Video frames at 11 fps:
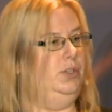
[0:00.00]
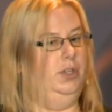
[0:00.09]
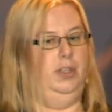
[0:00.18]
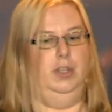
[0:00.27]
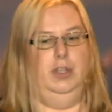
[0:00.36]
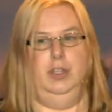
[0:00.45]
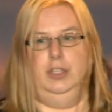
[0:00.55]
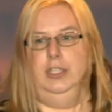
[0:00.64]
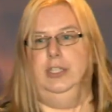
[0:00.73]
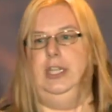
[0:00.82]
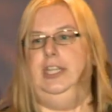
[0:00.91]
to the
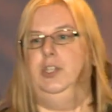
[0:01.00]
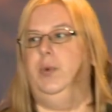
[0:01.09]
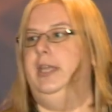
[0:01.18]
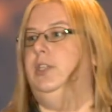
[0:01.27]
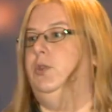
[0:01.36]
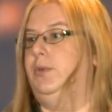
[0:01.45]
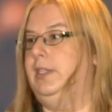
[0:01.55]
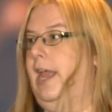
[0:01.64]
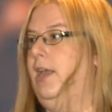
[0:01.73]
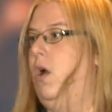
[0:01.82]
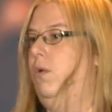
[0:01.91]
C suite
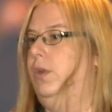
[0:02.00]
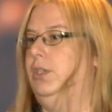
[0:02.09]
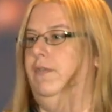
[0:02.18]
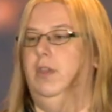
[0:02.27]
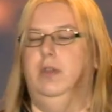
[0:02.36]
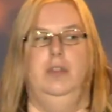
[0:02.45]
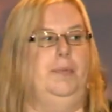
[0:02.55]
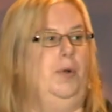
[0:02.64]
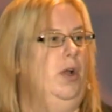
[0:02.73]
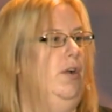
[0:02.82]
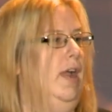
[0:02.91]
stakeholders of the, the
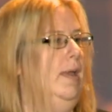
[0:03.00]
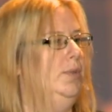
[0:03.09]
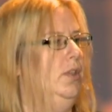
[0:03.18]
program.